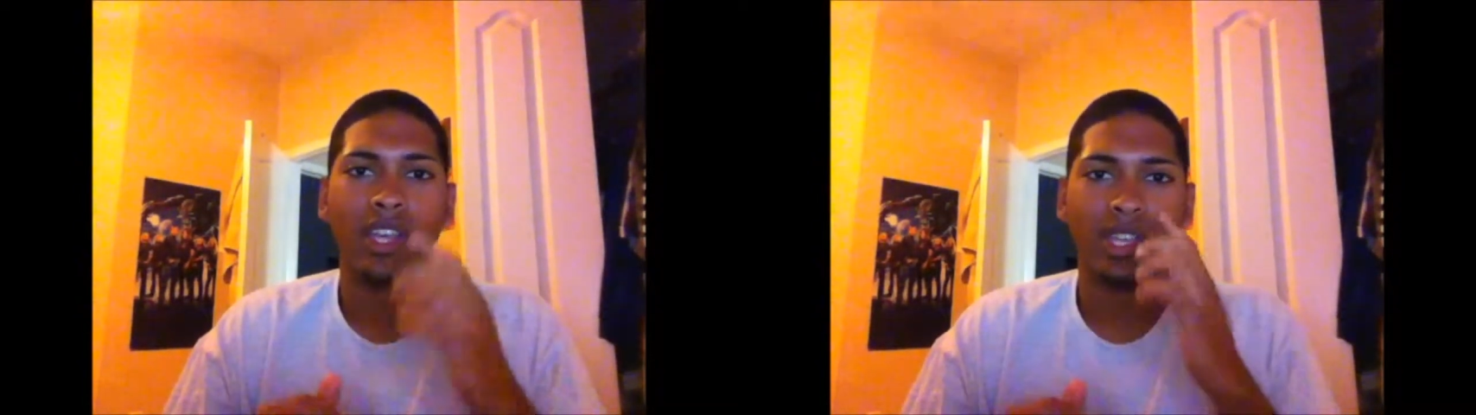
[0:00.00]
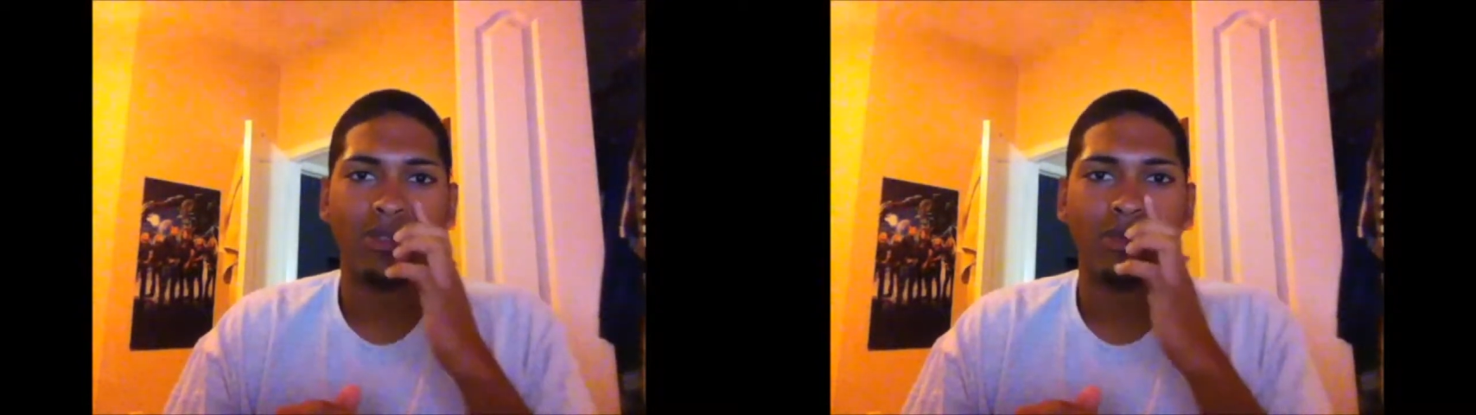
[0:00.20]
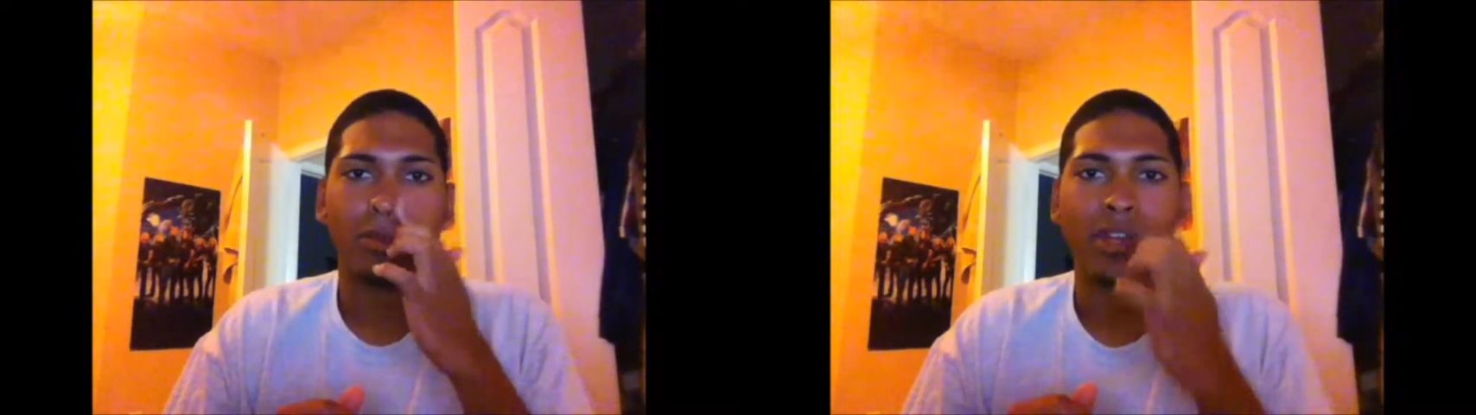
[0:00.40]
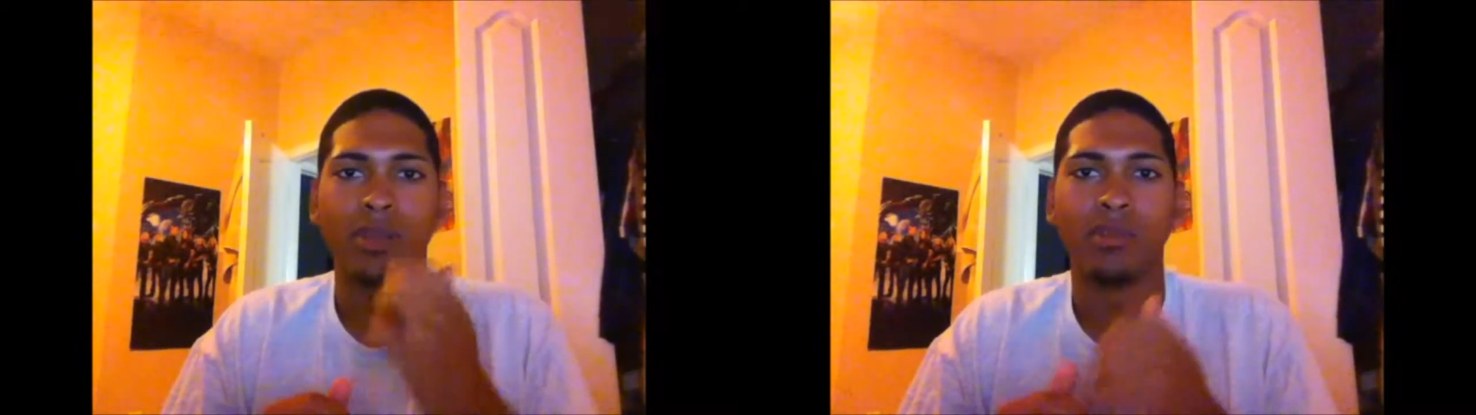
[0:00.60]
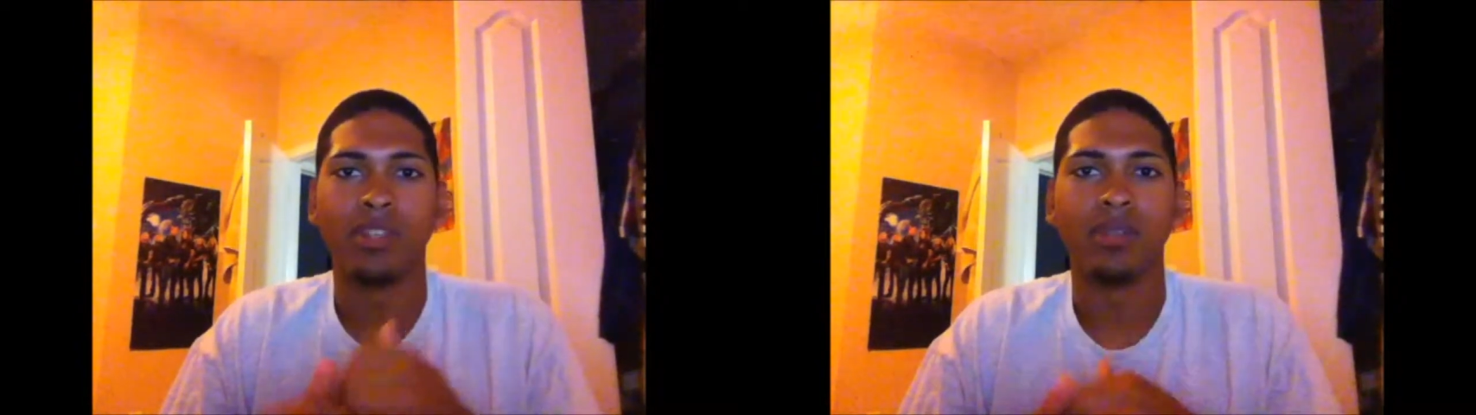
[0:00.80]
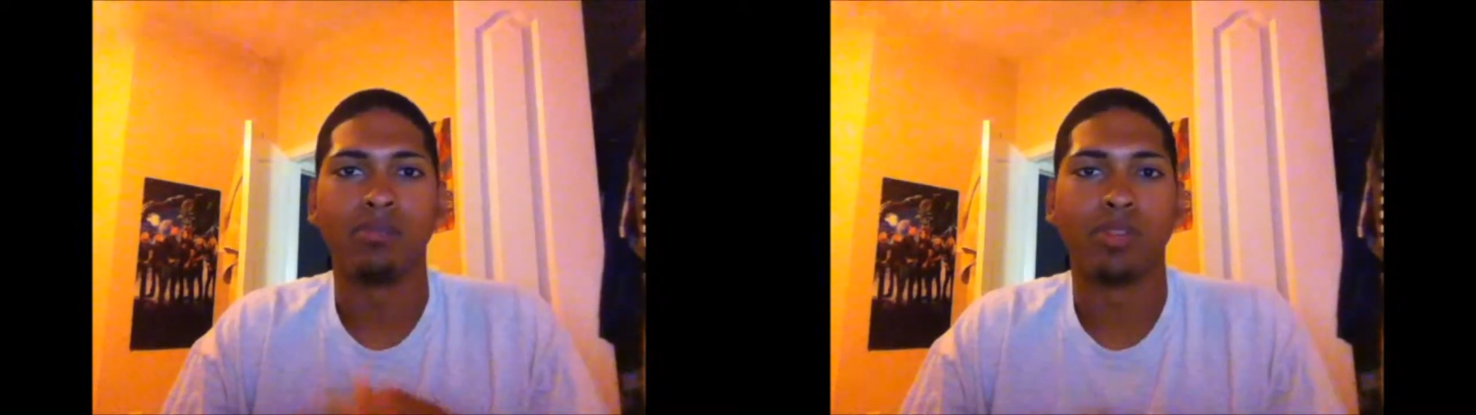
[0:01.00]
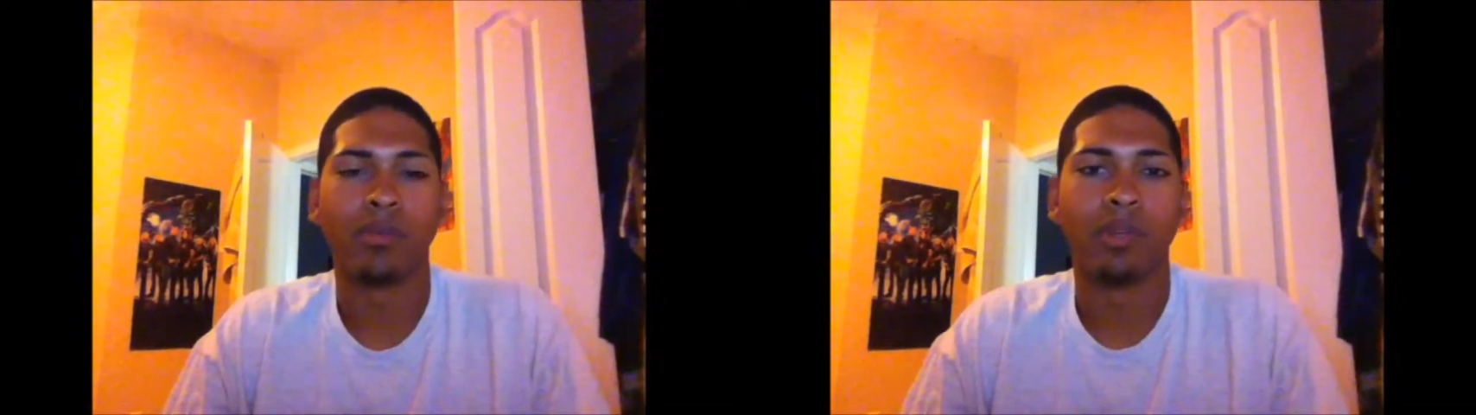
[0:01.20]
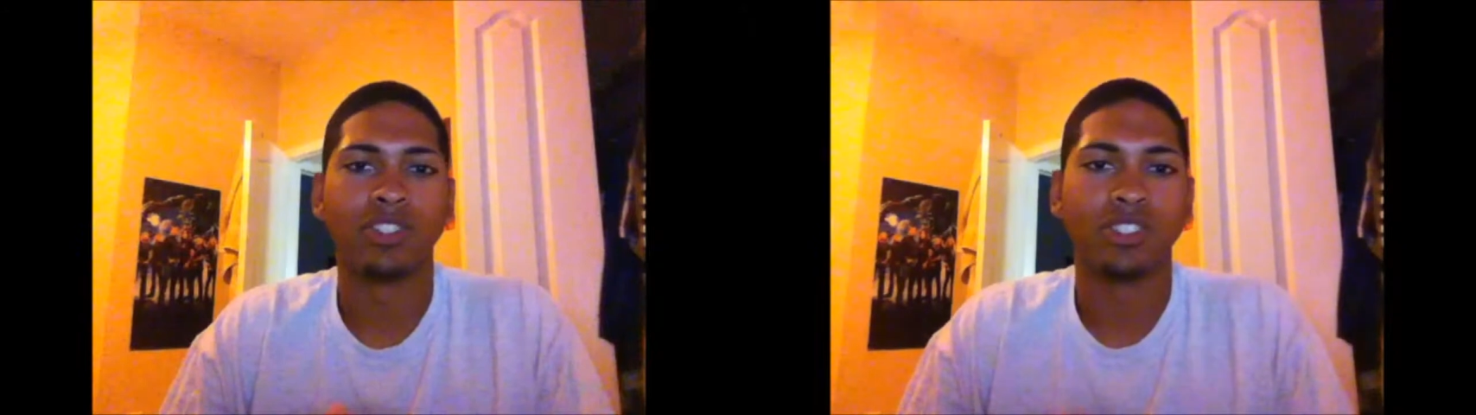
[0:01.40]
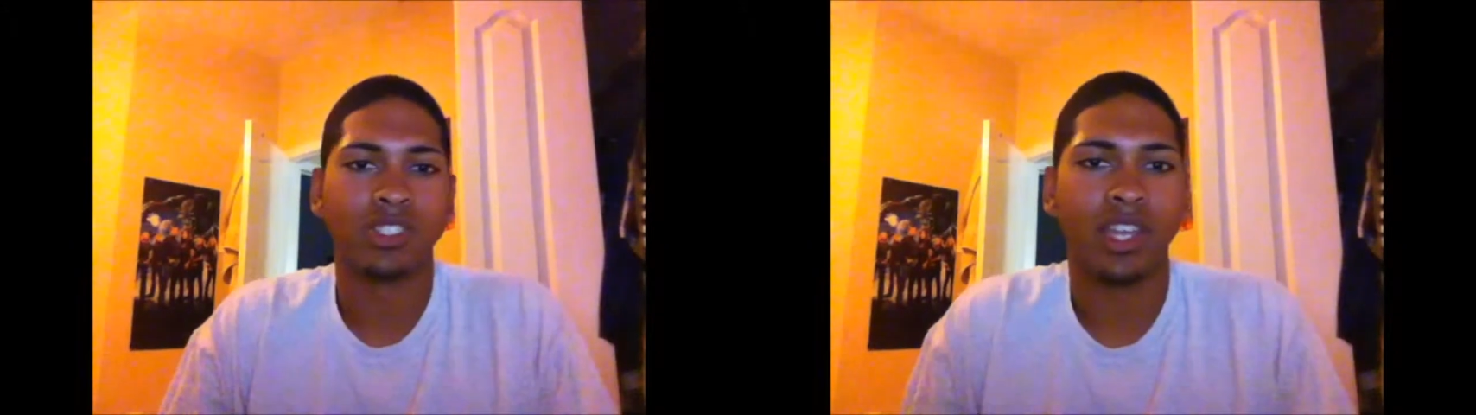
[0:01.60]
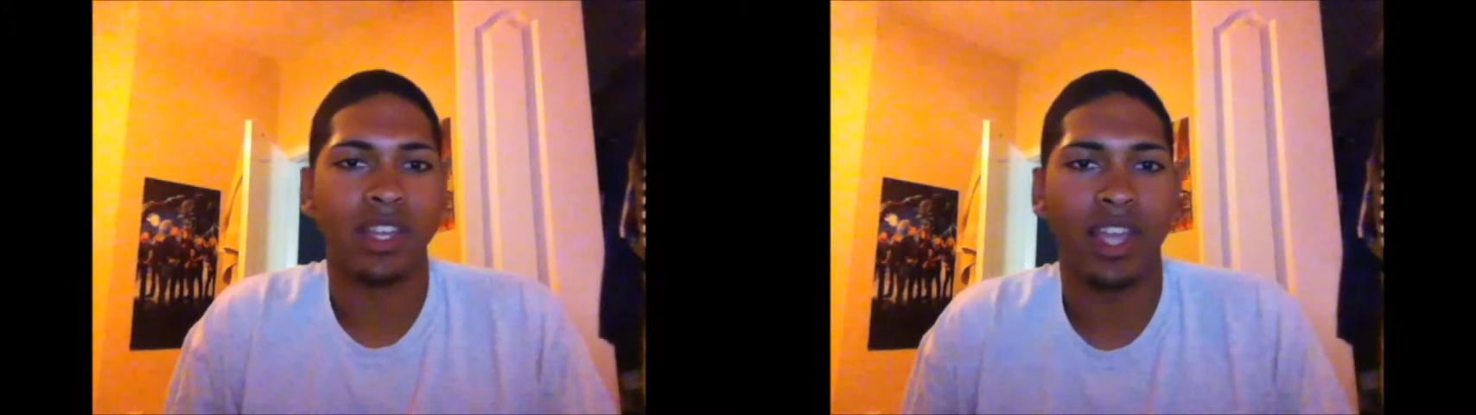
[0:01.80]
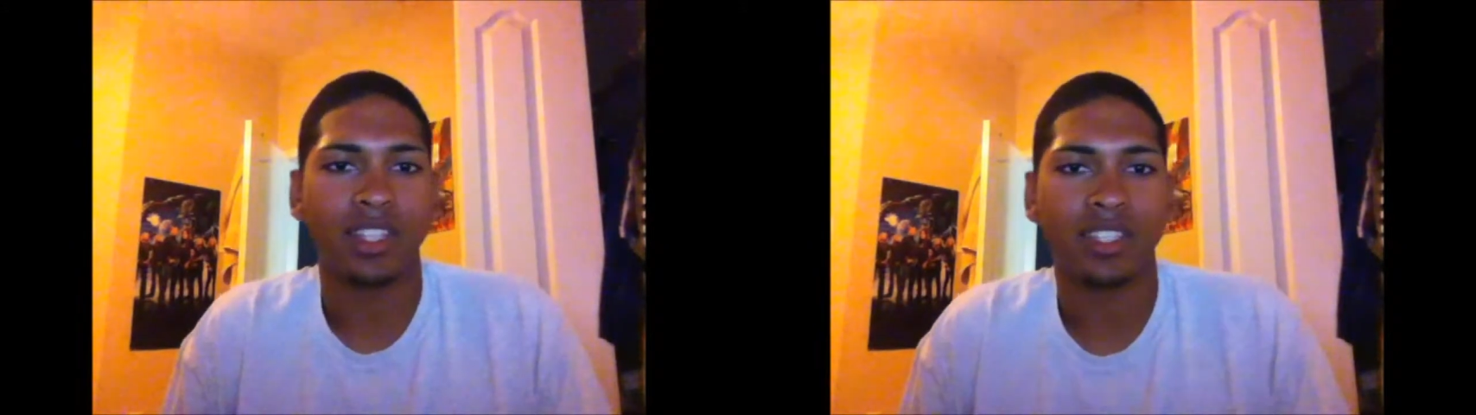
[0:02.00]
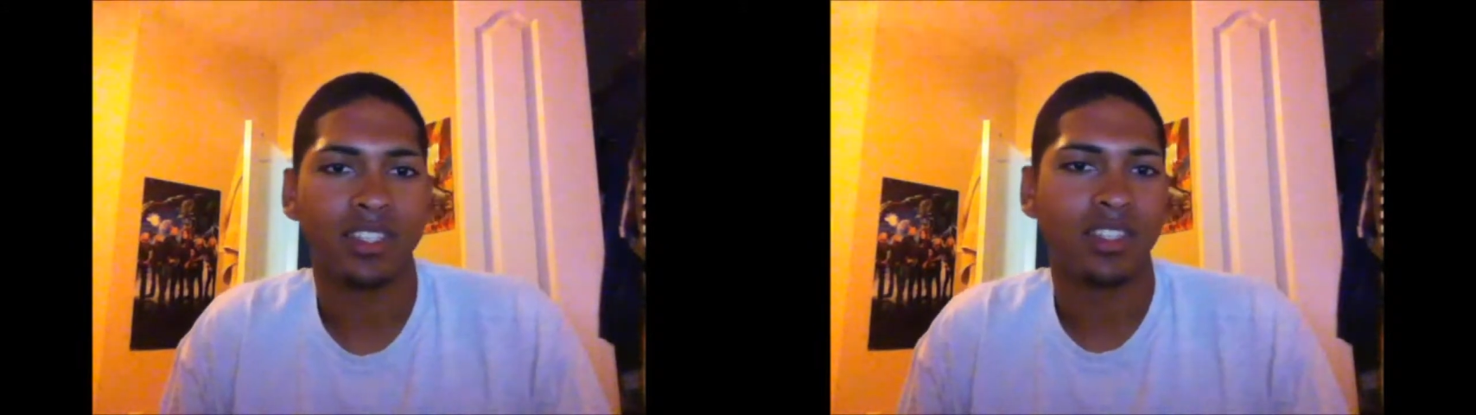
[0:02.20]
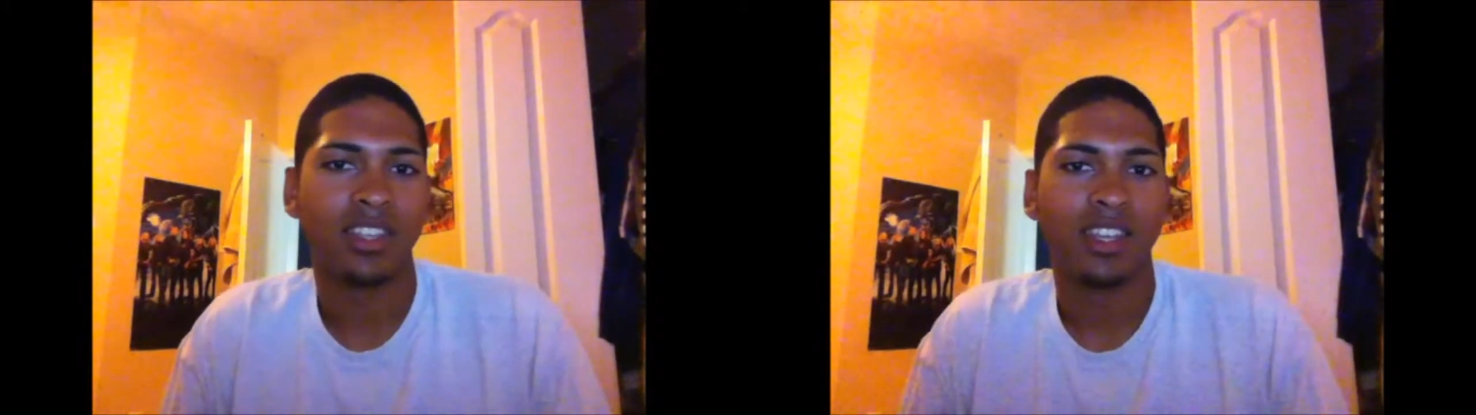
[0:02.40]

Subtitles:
He pretty much just said that's